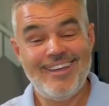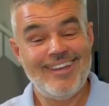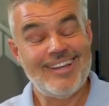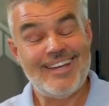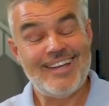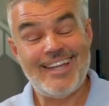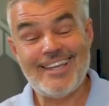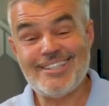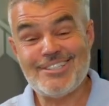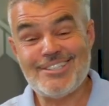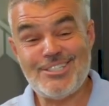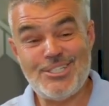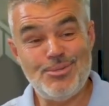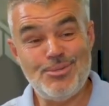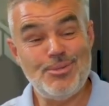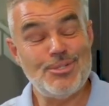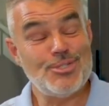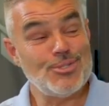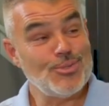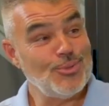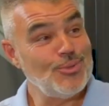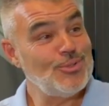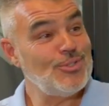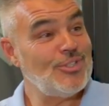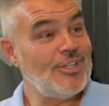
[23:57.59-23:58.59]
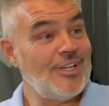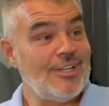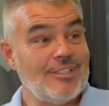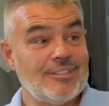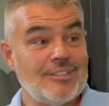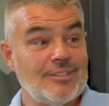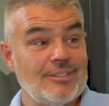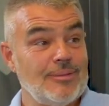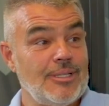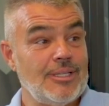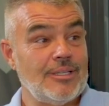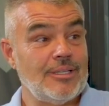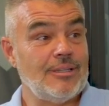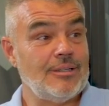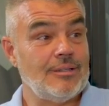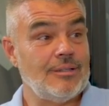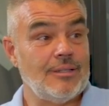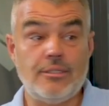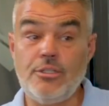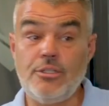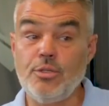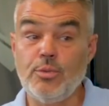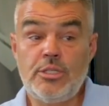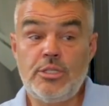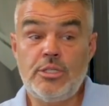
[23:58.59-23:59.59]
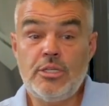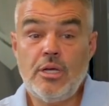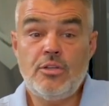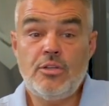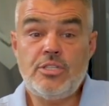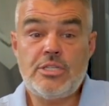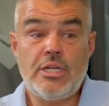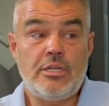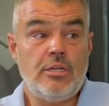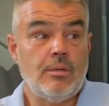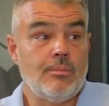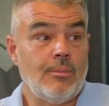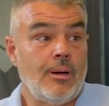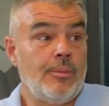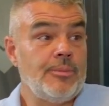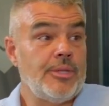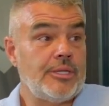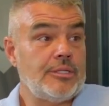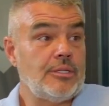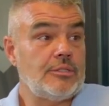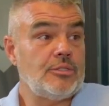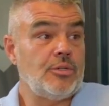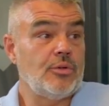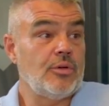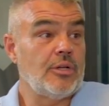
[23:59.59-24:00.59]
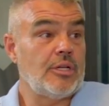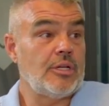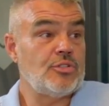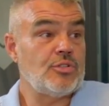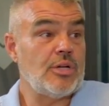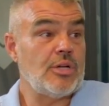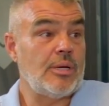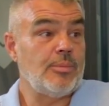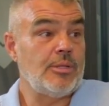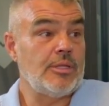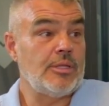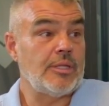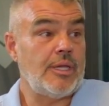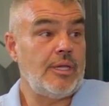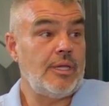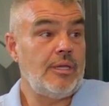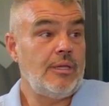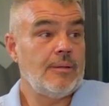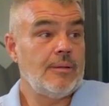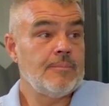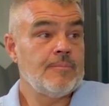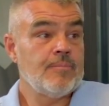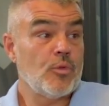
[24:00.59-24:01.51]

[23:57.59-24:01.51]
like she would sort you out, and you wouldn't go tell your mom that you got in trouble there,